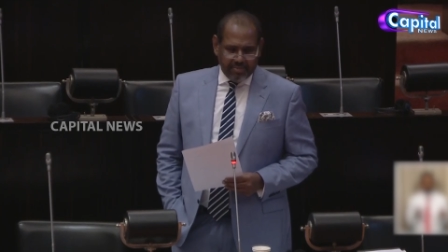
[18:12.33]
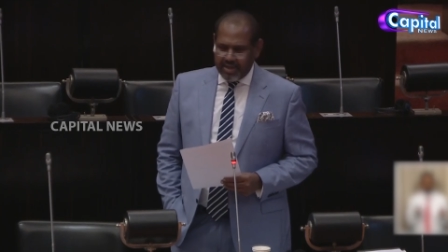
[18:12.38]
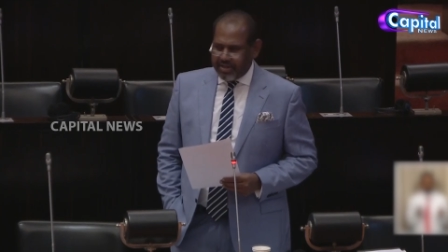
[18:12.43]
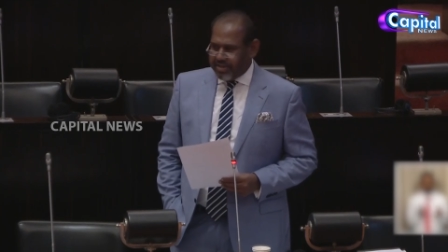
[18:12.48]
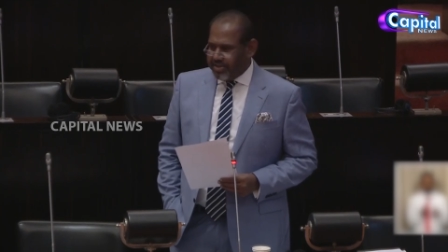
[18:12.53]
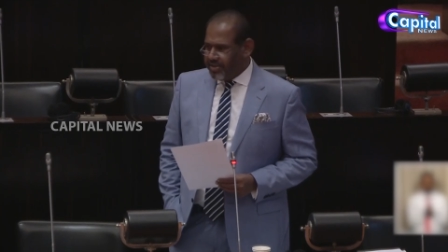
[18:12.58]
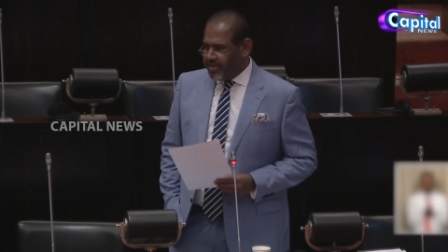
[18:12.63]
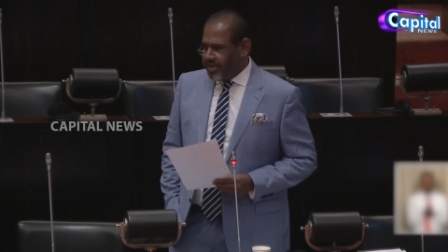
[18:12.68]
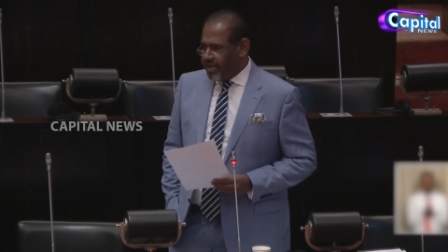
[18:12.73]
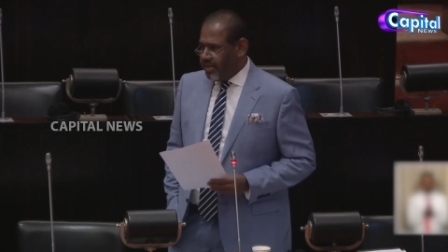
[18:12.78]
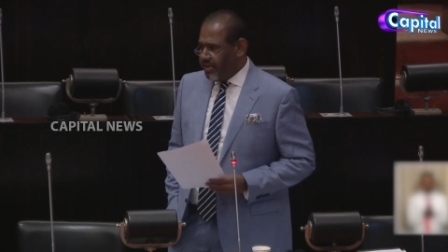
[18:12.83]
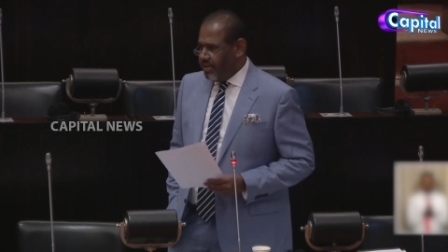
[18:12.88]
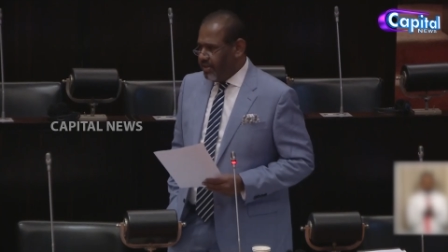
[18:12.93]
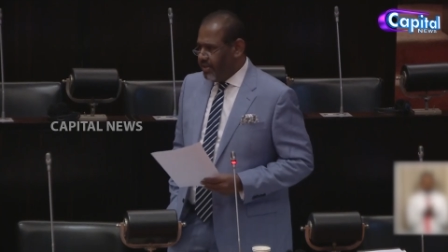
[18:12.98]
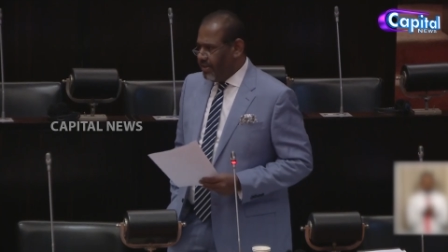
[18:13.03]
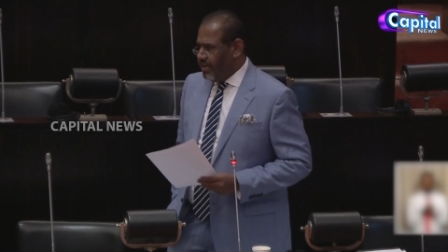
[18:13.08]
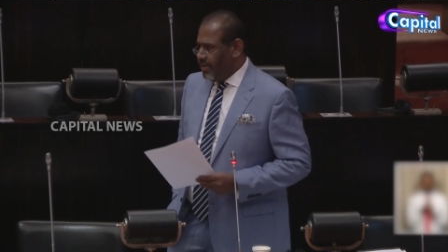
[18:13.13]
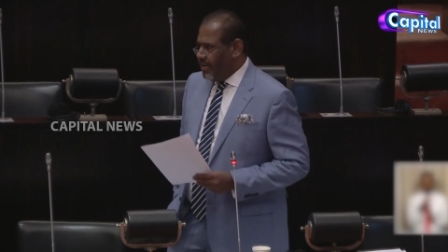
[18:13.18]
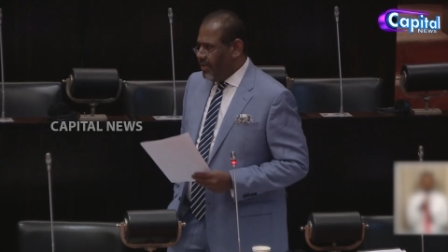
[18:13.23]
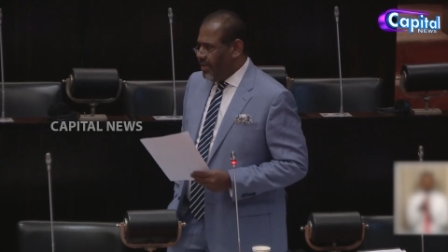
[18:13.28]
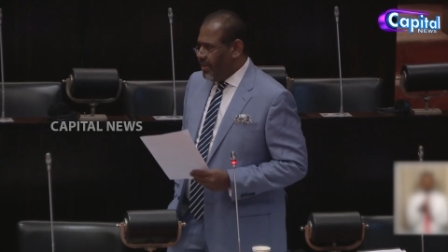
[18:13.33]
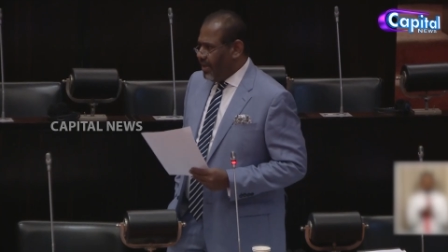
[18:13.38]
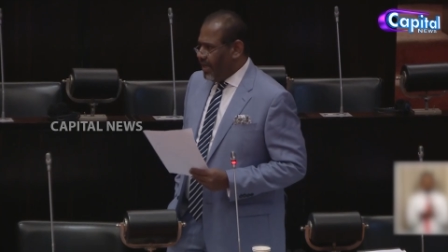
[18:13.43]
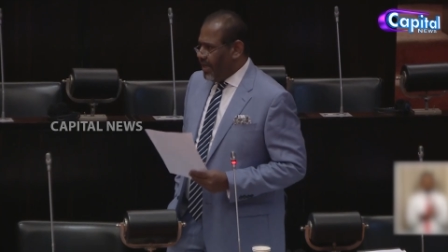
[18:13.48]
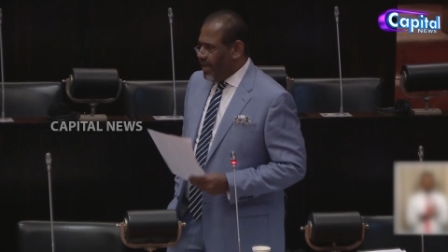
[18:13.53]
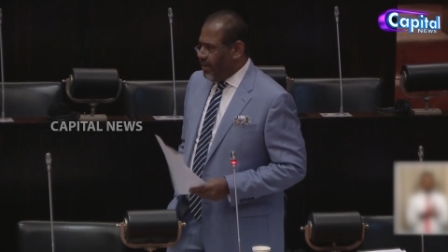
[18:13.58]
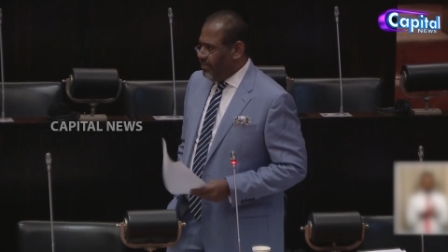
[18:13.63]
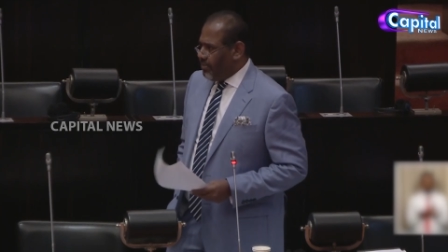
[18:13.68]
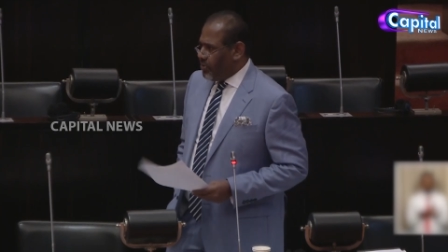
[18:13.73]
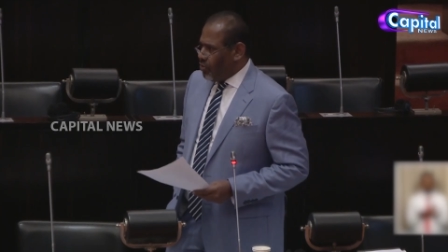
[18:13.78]
Minister, and
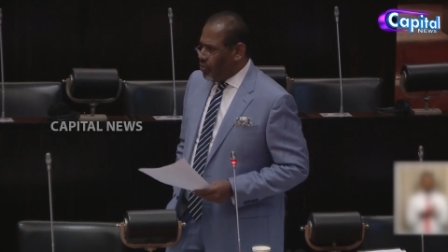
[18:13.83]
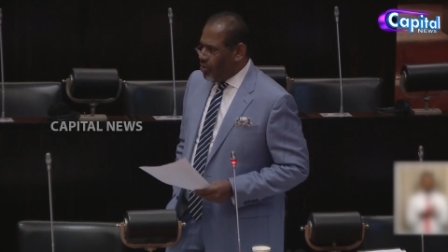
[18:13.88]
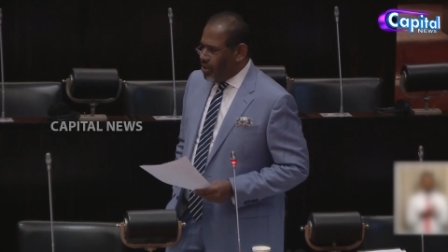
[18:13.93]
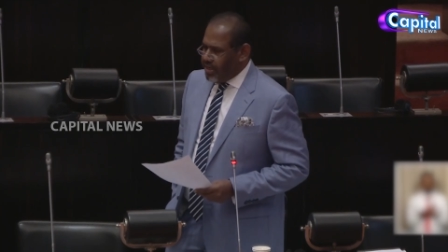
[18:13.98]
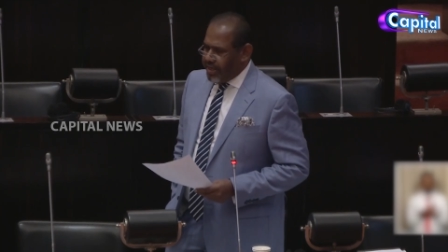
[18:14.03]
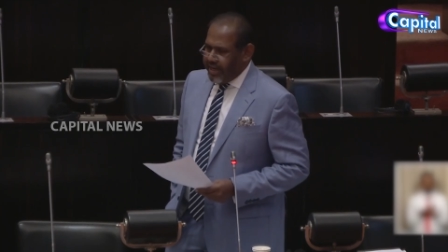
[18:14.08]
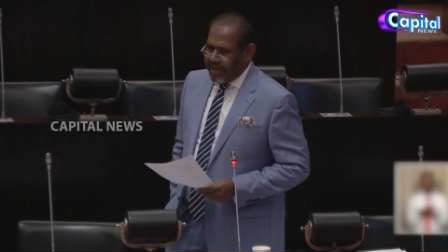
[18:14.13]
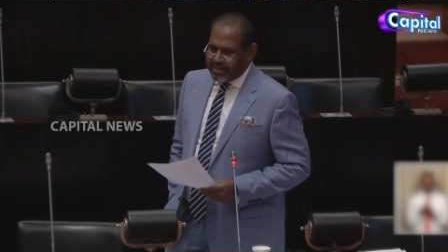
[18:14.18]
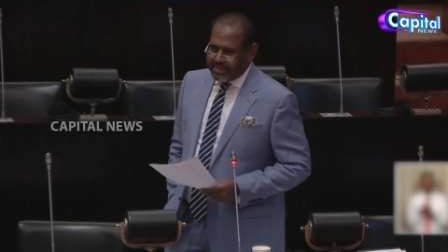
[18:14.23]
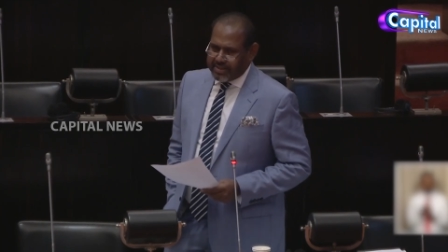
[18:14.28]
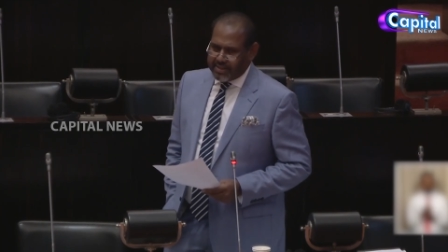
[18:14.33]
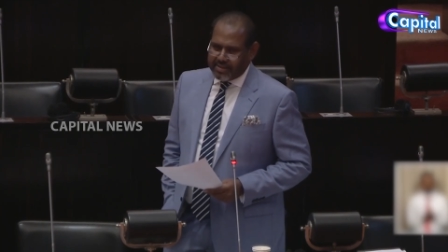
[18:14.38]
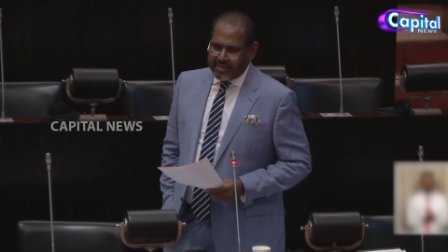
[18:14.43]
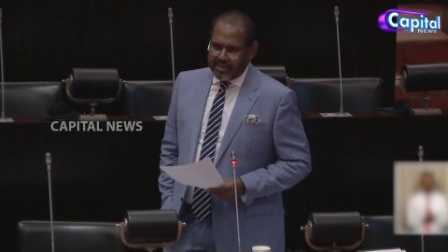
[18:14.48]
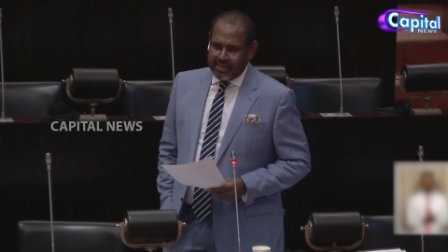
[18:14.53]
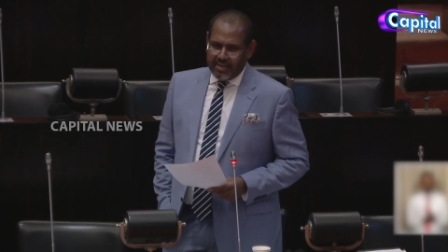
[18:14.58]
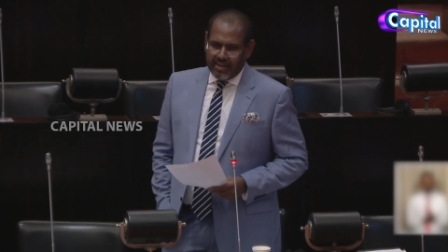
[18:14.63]
I am told has